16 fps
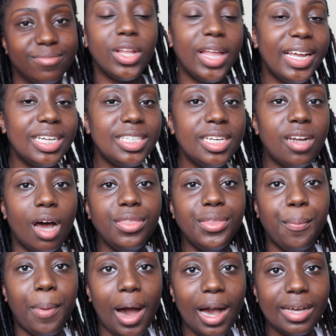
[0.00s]
Like I said on
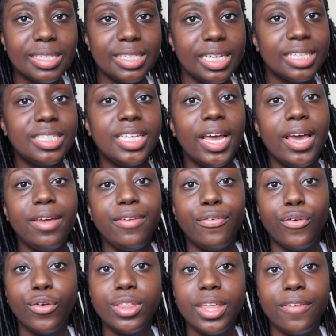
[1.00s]
the box, it said
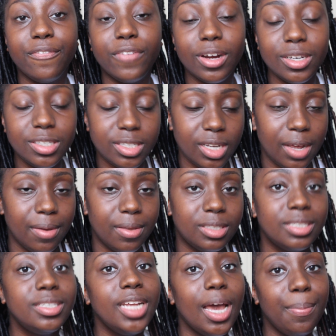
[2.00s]
for the first
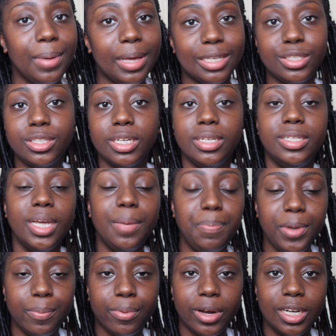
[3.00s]
step is to
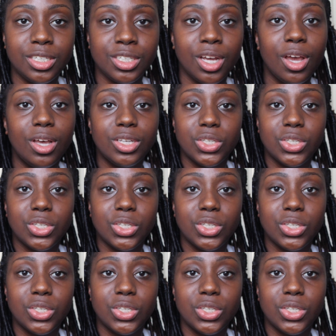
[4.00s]
dip your brush.